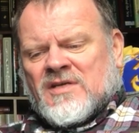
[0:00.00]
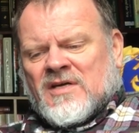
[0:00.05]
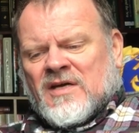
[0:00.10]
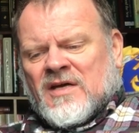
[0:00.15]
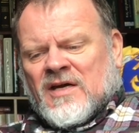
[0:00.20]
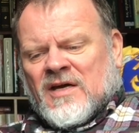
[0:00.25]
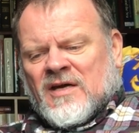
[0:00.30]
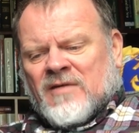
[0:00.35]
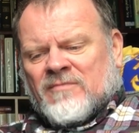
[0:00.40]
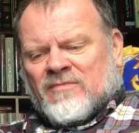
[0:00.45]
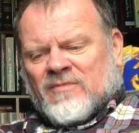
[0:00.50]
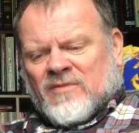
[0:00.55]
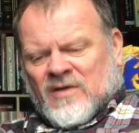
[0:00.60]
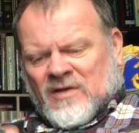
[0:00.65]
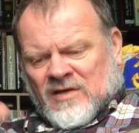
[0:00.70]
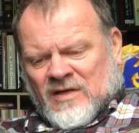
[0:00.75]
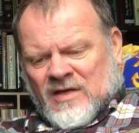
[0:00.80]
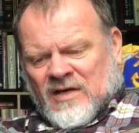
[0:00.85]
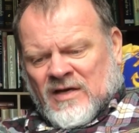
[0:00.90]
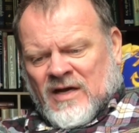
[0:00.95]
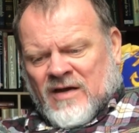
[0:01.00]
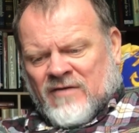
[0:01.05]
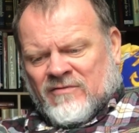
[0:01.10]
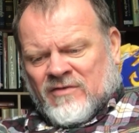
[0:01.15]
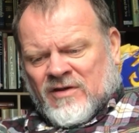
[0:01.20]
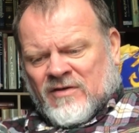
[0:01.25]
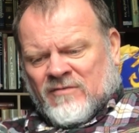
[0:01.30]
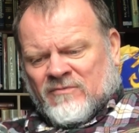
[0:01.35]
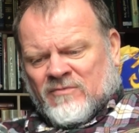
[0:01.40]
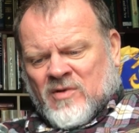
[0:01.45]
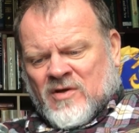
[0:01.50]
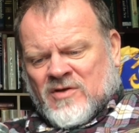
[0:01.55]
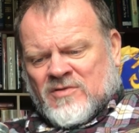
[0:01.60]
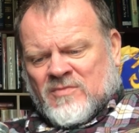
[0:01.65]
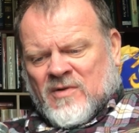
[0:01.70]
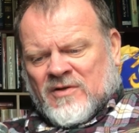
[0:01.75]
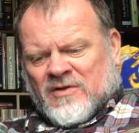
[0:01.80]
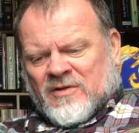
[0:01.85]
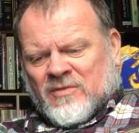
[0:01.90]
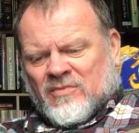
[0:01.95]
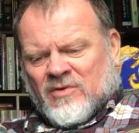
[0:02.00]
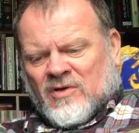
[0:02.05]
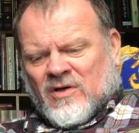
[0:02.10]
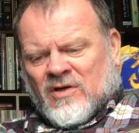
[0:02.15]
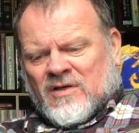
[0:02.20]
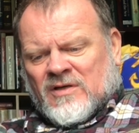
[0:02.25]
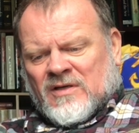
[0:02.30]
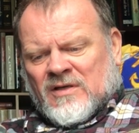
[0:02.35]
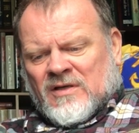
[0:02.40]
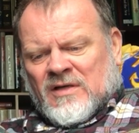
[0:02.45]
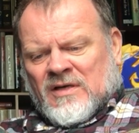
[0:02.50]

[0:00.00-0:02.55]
I gave you the information about the book.